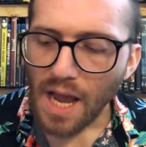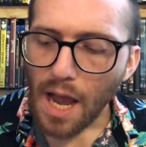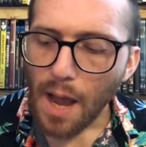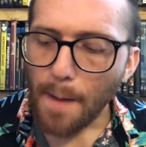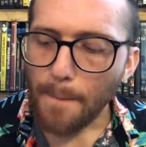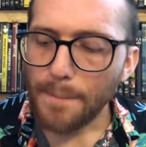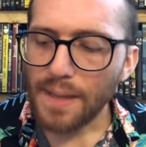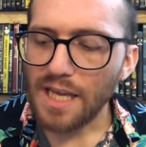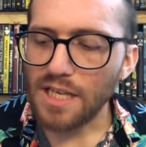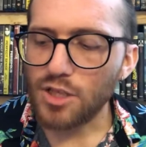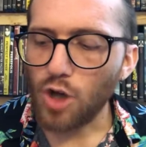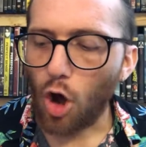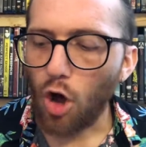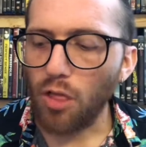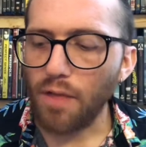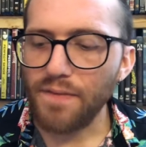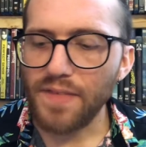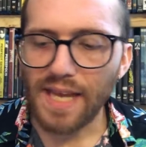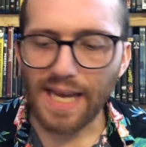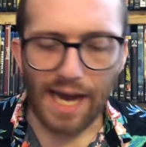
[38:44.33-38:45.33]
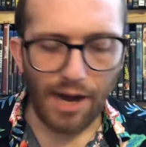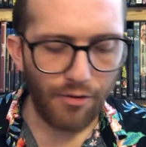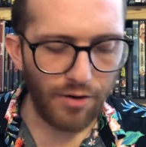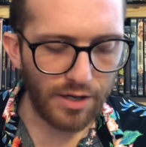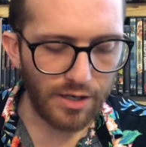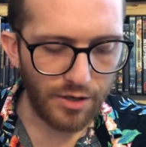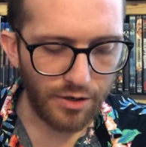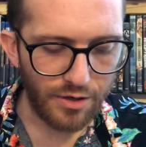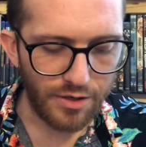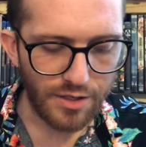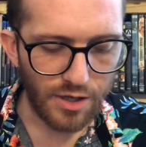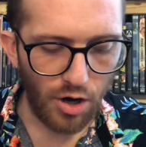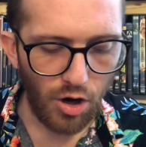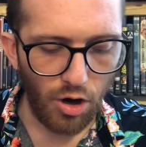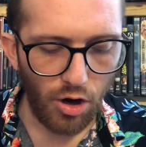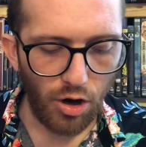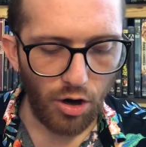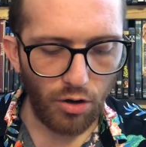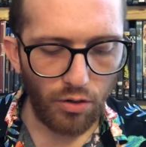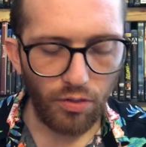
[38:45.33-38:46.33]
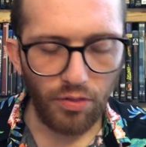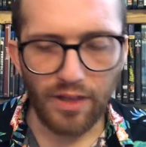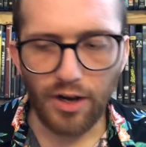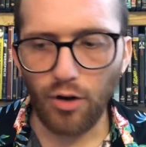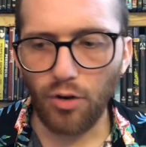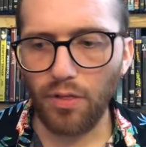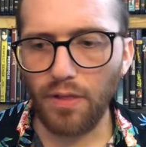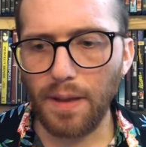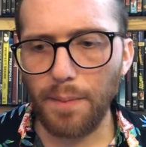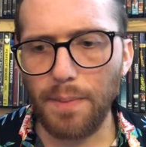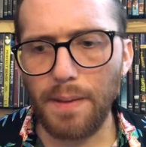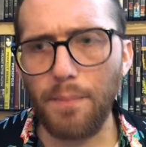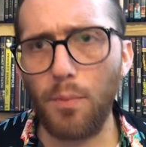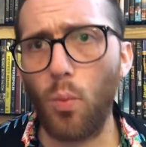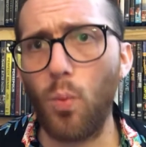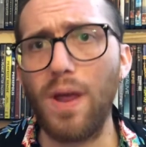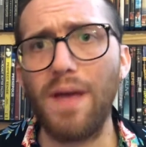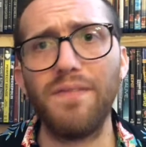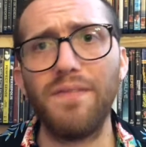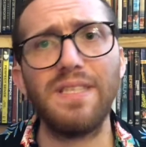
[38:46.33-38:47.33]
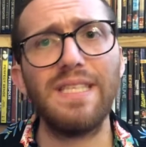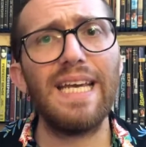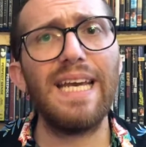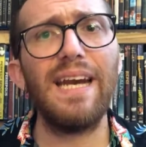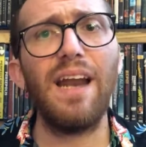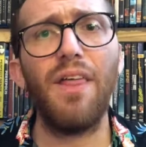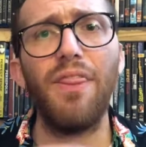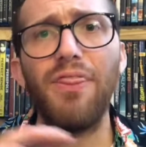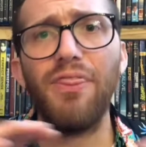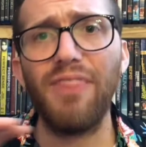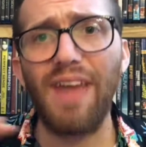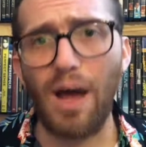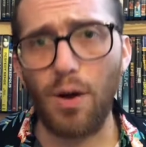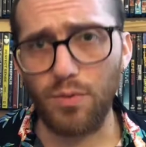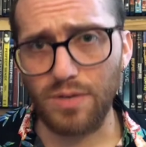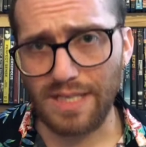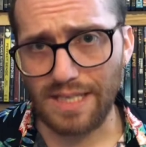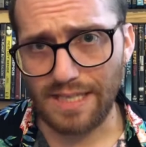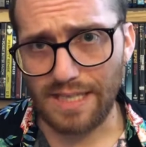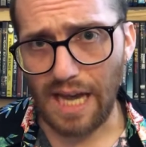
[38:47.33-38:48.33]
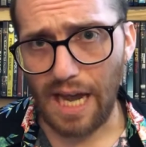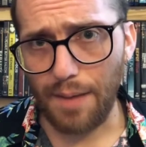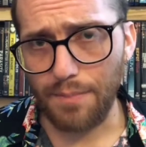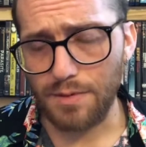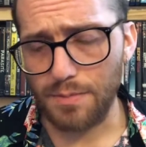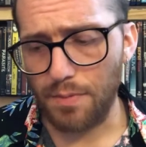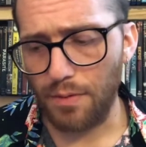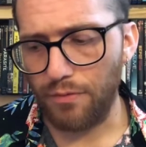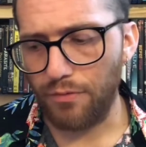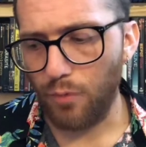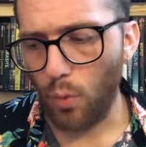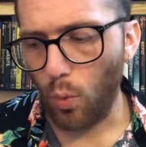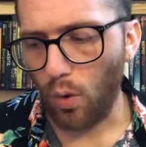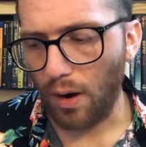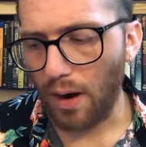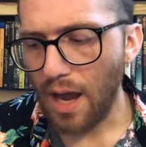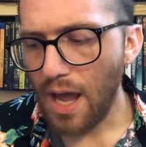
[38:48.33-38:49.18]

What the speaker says: because all of the characters are literally people we have seen 1,000 times before.